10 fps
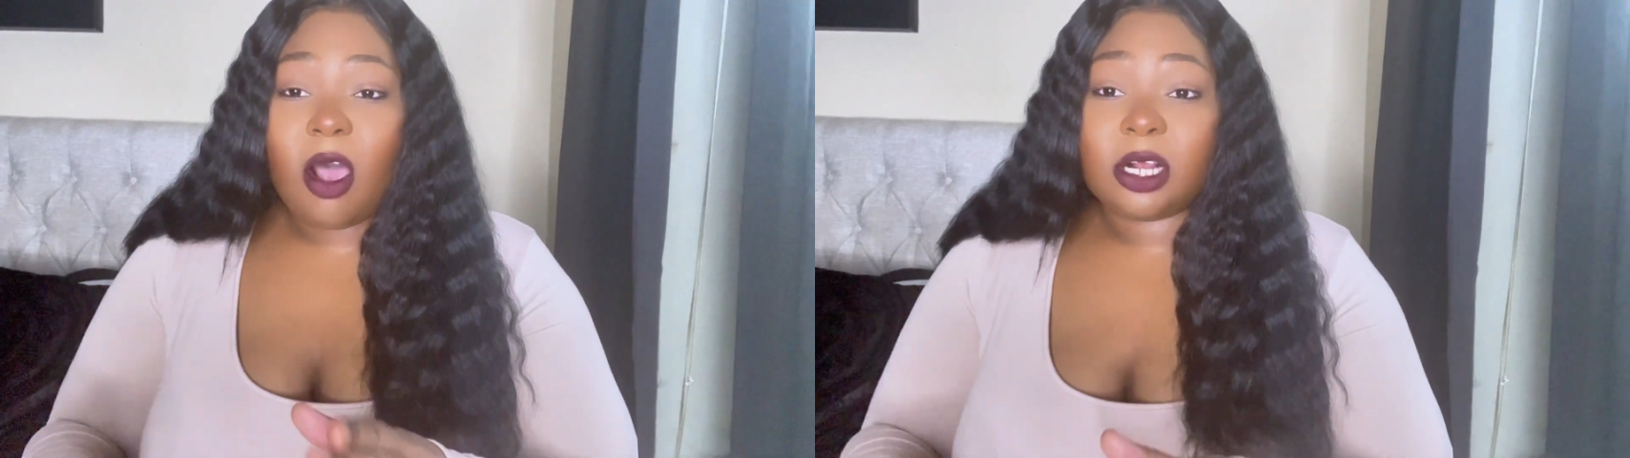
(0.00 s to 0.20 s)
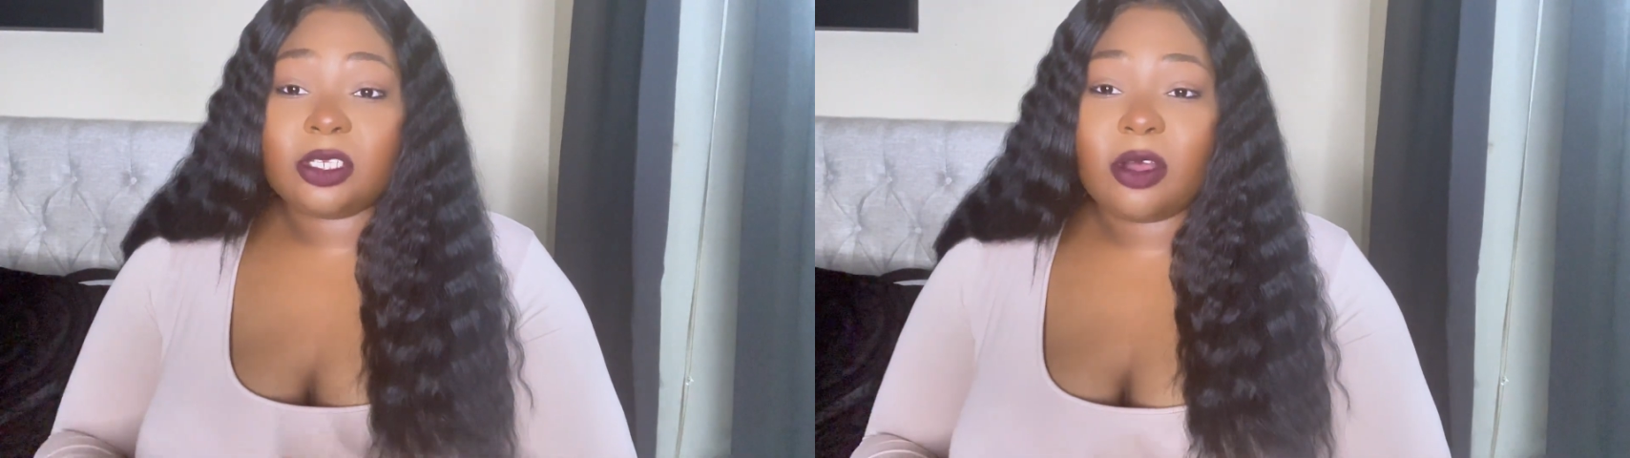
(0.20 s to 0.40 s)

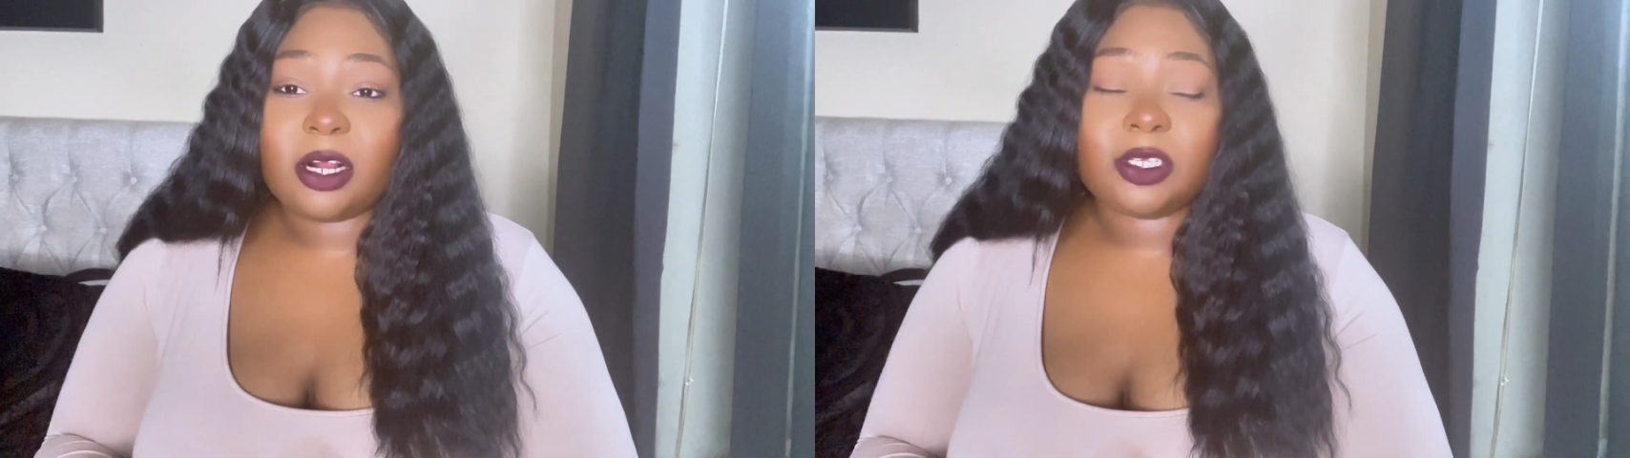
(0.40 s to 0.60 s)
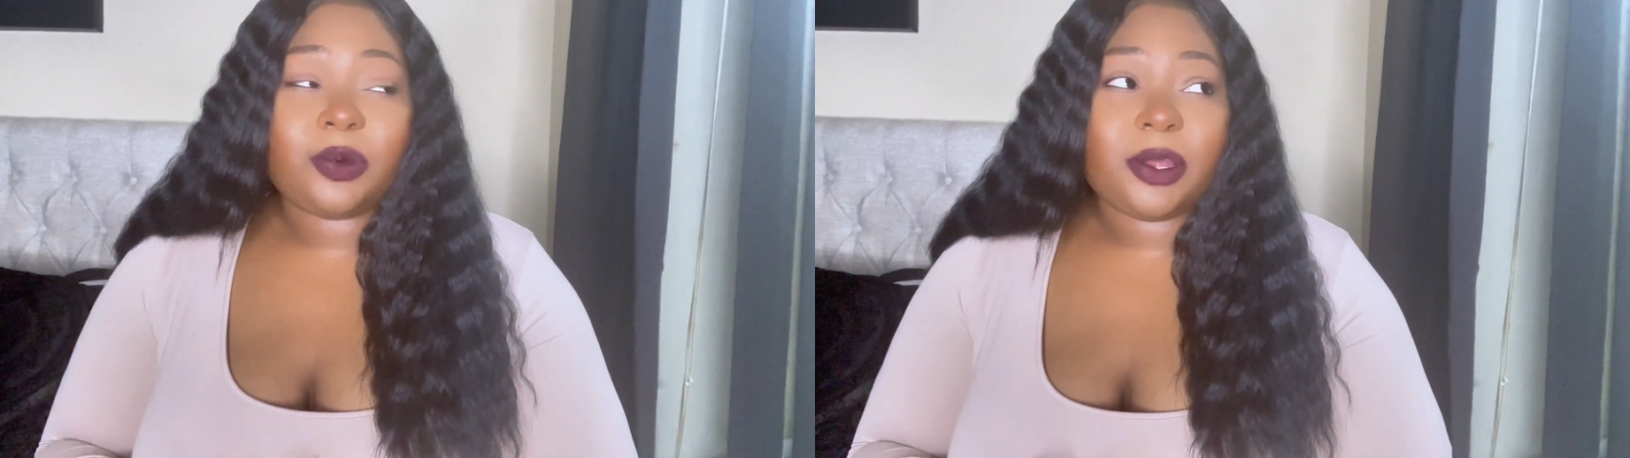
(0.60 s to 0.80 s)
our
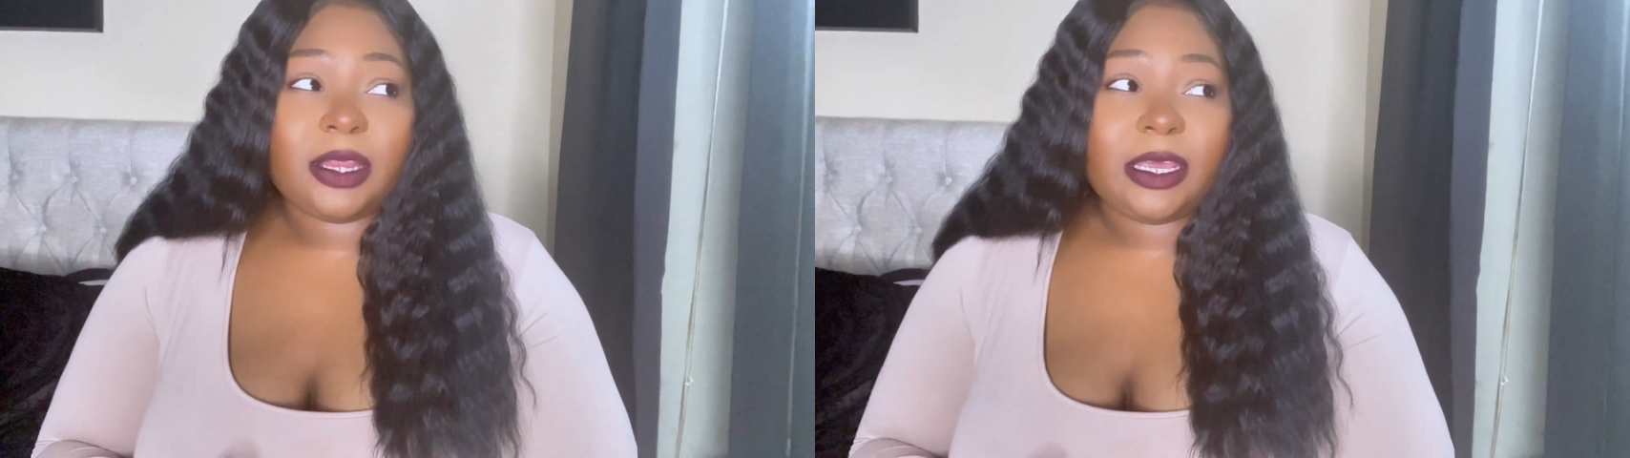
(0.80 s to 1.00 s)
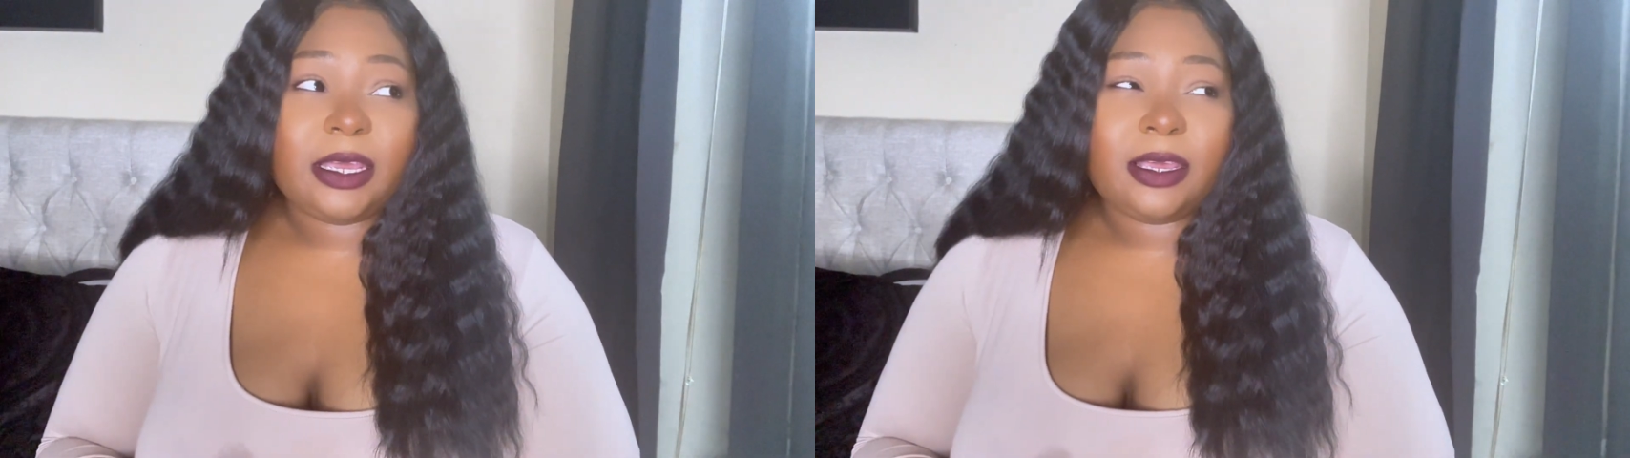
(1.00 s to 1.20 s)
starts on
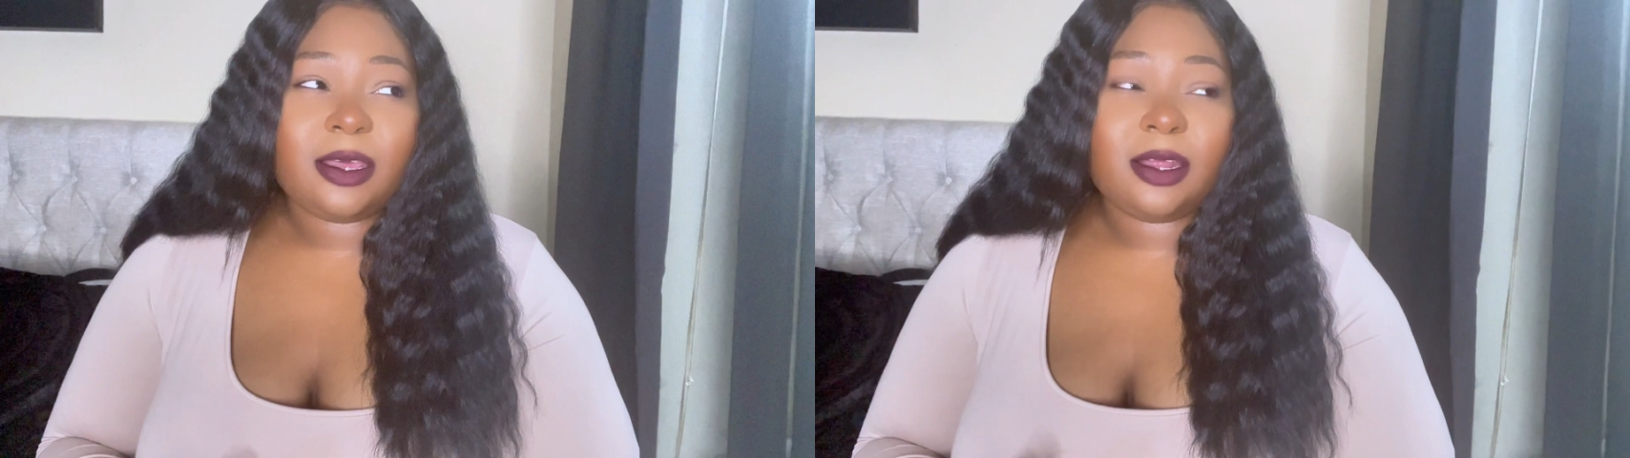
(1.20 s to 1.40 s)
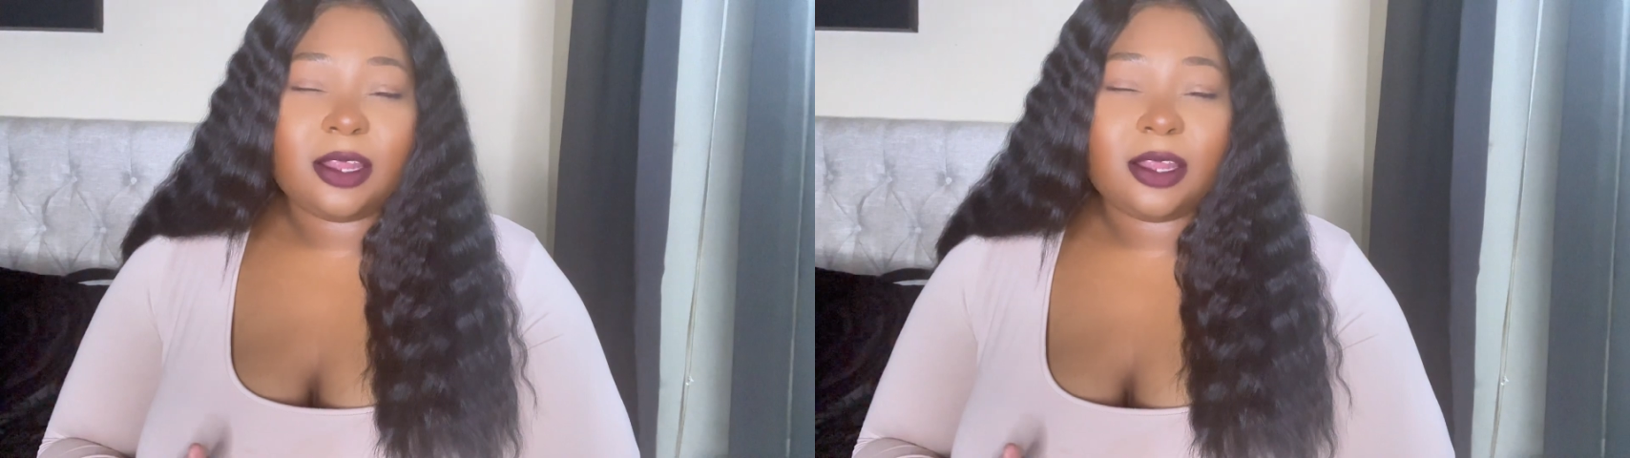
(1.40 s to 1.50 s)
the